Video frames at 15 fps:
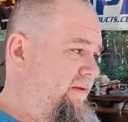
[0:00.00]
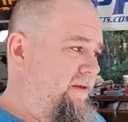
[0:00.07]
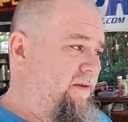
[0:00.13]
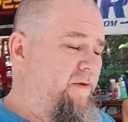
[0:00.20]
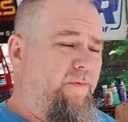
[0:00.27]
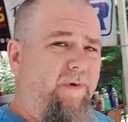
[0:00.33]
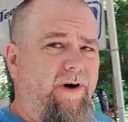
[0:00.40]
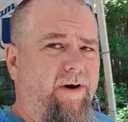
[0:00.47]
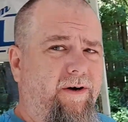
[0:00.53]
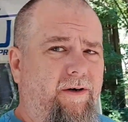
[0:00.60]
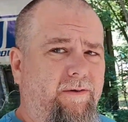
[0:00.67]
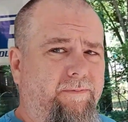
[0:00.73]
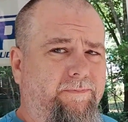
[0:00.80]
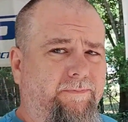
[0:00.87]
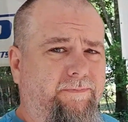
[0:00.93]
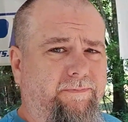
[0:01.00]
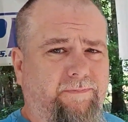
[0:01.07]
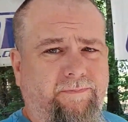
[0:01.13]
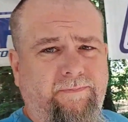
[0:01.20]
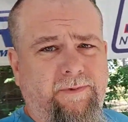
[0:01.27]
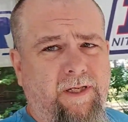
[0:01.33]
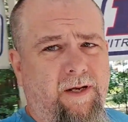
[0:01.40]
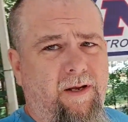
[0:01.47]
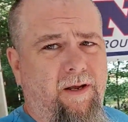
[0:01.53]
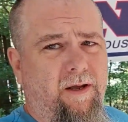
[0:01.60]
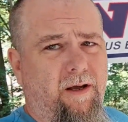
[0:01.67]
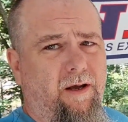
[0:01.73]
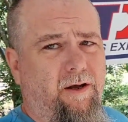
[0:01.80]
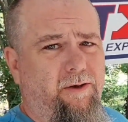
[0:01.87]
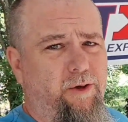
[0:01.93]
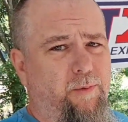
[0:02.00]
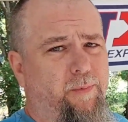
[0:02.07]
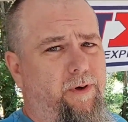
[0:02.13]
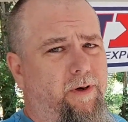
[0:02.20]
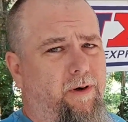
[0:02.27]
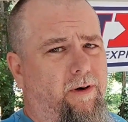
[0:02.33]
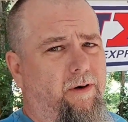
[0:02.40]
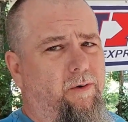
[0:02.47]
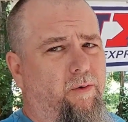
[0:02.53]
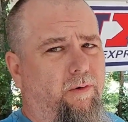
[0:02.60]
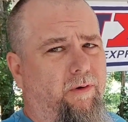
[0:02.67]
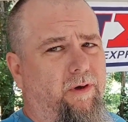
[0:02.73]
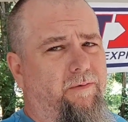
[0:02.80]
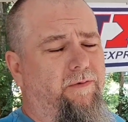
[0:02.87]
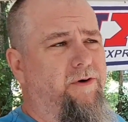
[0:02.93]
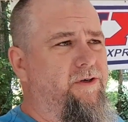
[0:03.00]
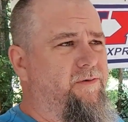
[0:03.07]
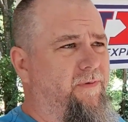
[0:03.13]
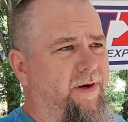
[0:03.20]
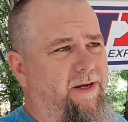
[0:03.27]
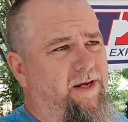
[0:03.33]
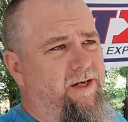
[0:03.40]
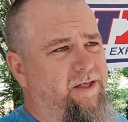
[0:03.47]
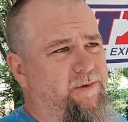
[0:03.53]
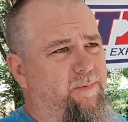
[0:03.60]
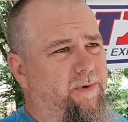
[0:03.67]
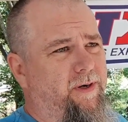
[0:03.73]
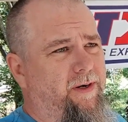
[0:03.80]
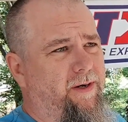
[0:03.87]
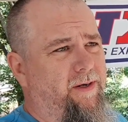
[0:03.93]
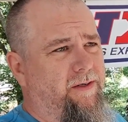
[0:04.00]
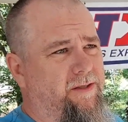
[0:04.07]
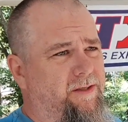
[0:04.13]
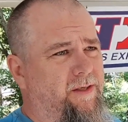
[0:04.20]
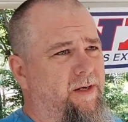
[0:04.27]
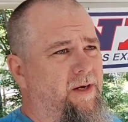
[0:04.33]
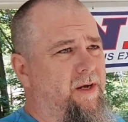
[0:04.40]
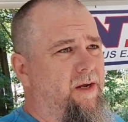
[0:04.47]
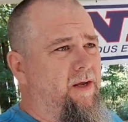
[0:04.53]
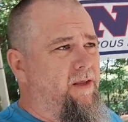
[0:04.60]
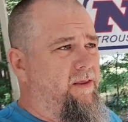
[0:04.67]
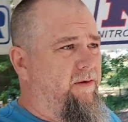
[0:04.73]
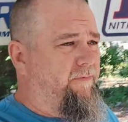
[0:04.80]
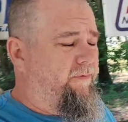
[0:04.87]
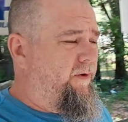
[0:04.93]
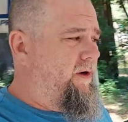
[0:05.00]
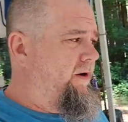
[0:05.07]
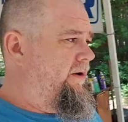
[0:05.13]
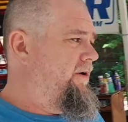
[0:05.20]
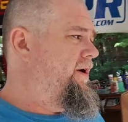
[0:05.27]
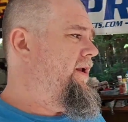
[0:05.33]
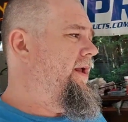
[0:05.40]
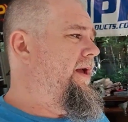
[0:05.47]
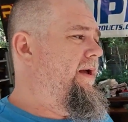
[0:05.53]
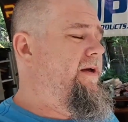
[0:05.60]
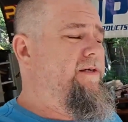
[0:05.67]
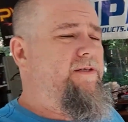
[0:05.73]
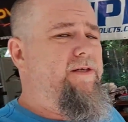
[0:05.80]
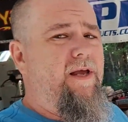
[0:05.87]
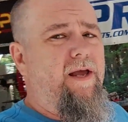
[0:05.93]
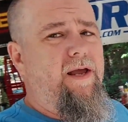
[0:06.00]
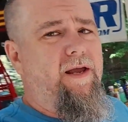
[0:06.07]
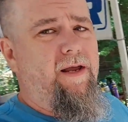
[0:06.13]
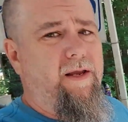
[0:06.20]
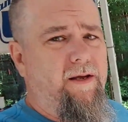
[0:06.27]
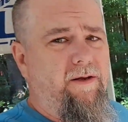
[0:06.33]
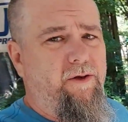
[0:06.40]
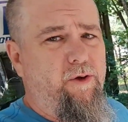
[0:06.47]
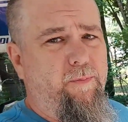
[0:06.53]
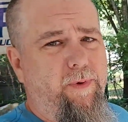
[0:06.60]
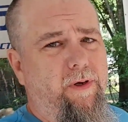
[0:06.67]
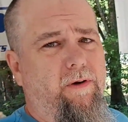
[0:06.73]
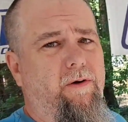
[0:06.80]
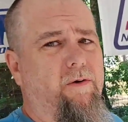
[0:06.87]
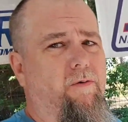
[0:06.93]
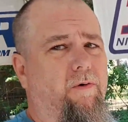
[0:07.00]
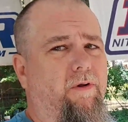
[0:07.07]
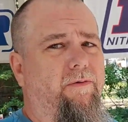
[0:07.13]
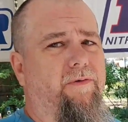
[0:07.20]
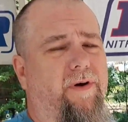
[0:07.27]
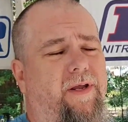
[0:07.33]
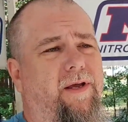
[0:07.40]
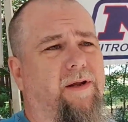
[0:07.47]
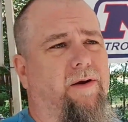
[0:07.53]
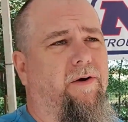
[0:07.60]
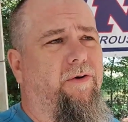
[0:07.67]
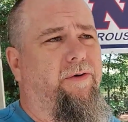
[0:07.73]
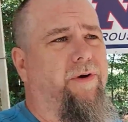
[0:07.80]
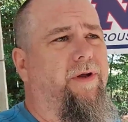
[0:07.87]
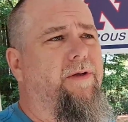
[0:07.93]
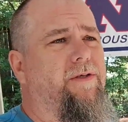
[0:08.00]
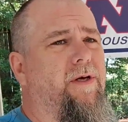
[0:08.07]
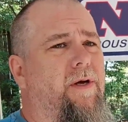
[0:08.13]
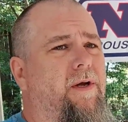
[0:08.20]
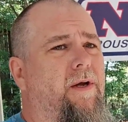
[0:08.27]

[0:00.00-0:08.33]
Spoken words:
did the rear, UPR Coilovers, Viking Springs. The front already has a UPR Coilover kit on it,